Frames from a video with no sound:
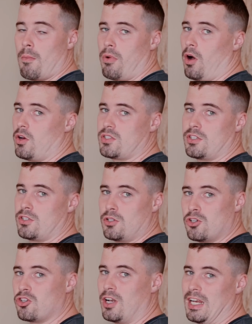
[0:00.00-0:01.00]
post is
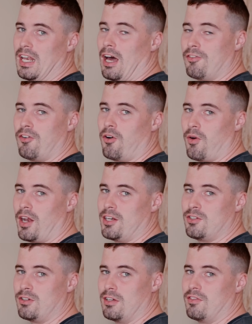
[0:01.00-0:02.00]
usually enough
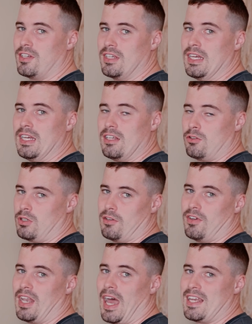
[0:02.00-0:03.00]
already to give it to
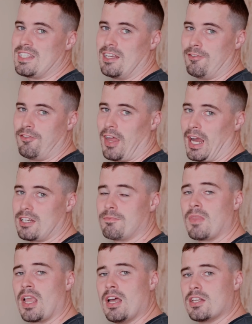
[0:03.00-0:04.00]
give a nice
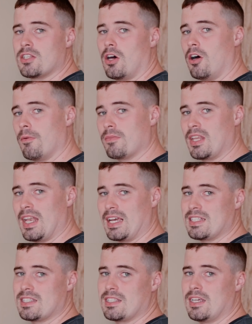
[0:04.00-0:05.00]
effect. So the
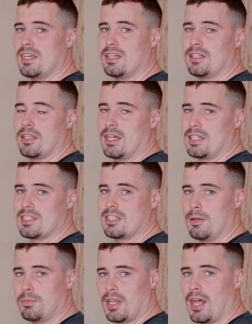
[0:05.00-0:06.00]
next thing, the next
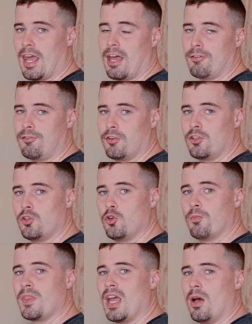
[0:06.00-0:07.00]
tip that I have for
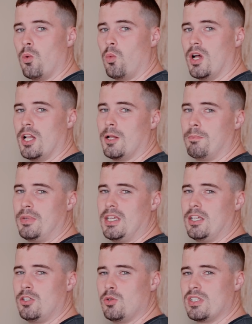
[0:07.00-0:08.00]
you will
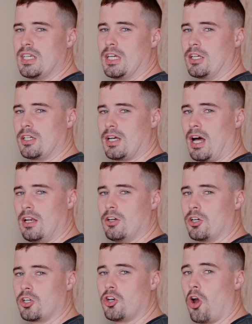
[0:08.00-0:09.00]
be using
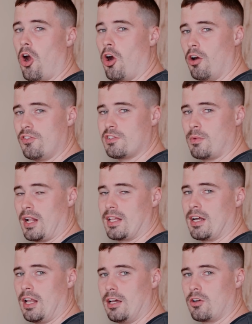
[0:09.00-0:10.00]
color curves while
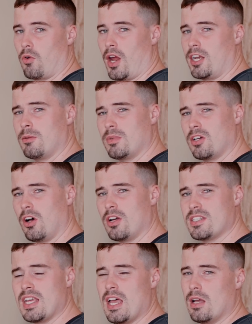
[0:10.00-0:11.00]
color grading
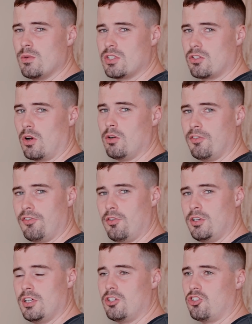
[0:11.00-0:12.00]
because with drone
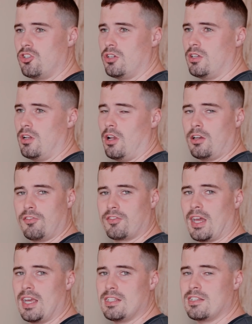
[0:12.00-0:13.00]
footage in a lot of
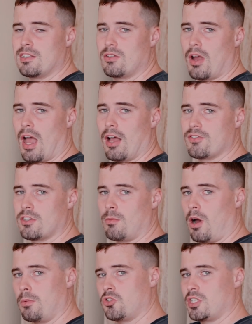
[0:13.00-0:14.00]
cases, you have
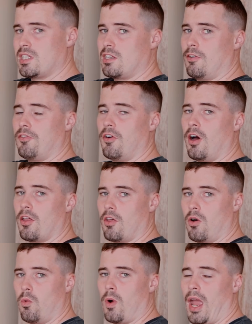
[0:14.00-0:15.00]
some objects that are farther
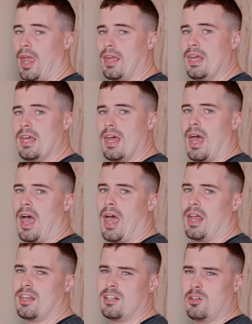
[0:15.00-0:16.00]
away
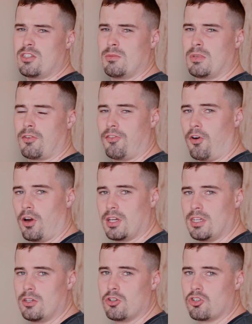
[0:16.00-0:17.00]
and it looks a bit
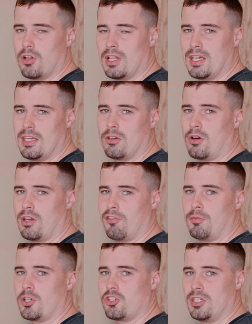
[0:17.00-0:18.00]
foggy usually. You don't
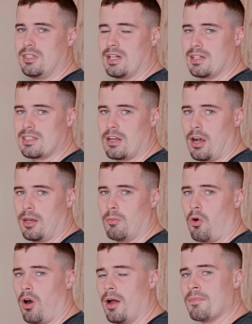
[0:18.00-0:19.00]
have much details there
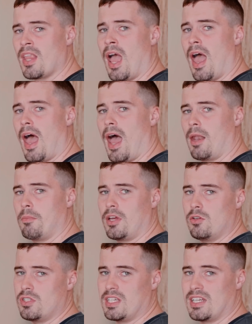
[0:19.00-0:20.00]
anymore. And by
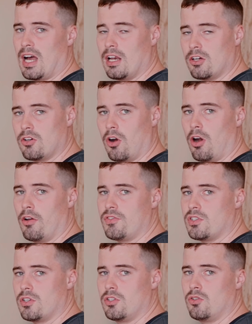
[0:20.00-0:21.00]
using color
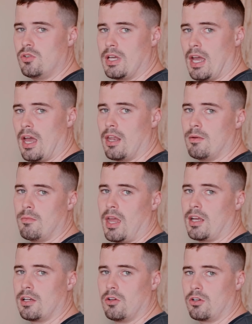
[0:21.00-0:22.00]
curves, you can
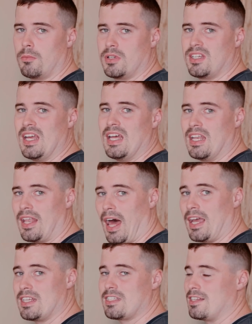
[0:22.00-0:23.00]
make it look a bit
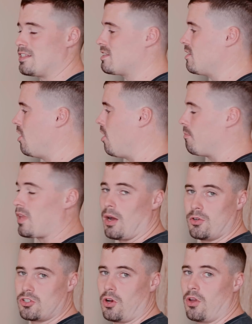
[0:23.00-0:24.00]
nicer. So um,
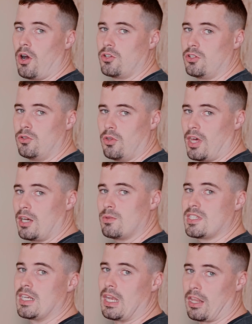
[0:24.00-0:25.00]
I will show you how to do that
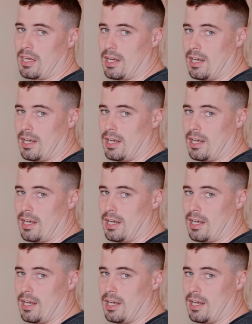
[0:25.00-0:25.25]
with another